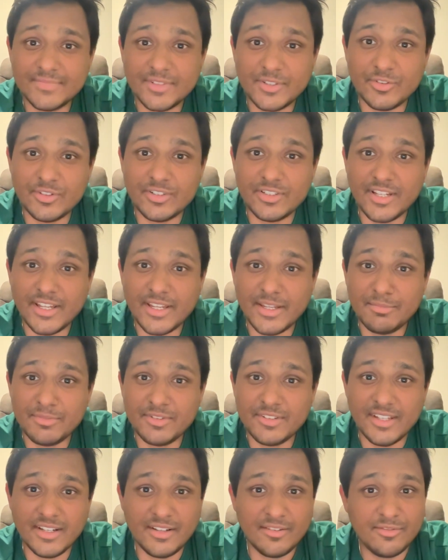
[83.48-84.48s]
Krishna
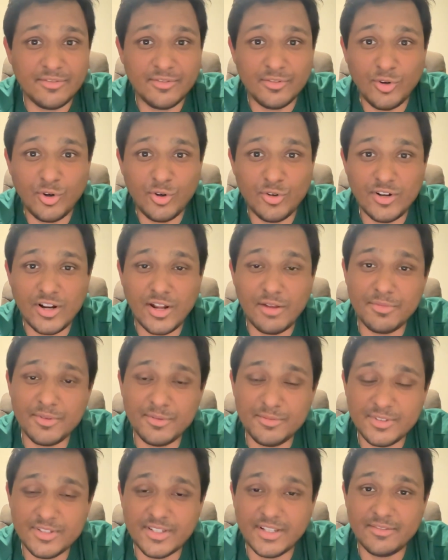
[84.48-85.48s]
himself, Lord Ram
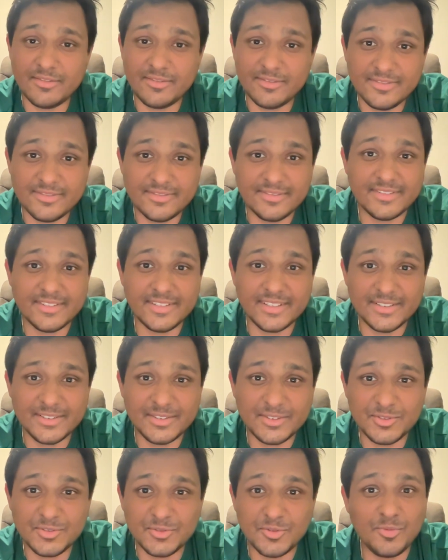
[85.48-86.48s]
himself,
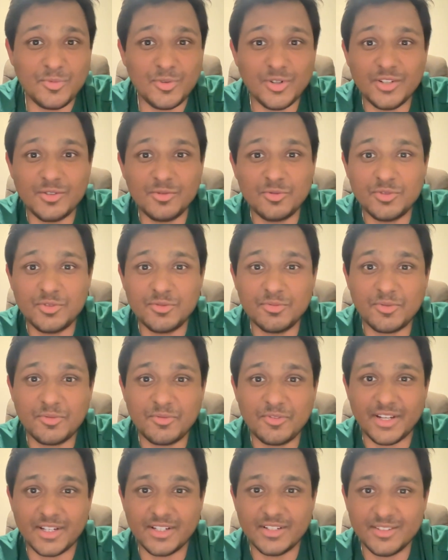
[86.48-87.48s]
there's nobody who's
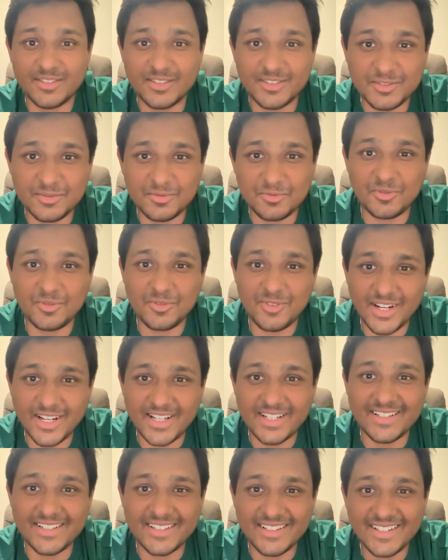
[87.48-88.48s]
perfect in this world,
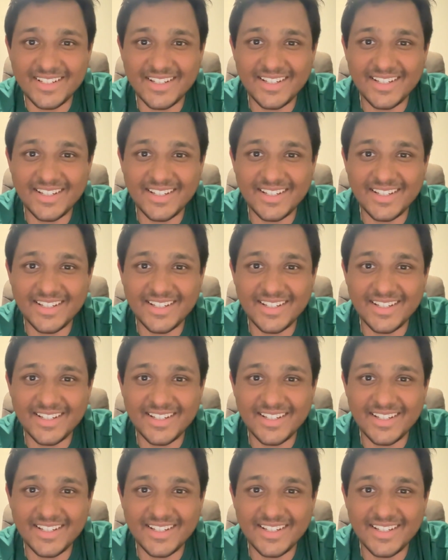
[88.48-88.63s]
right?